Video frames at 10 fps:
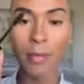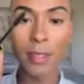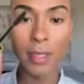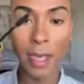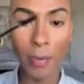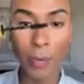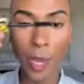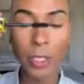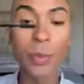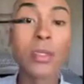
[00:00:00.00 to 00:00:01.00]
And I love this
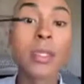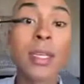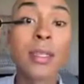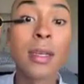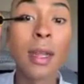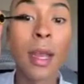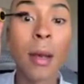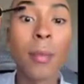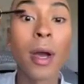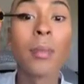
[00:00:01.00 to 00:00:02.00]
kind of brush because it
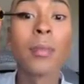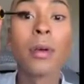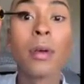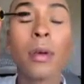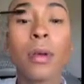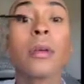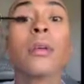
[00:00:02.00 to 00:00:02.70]
doesn't clump up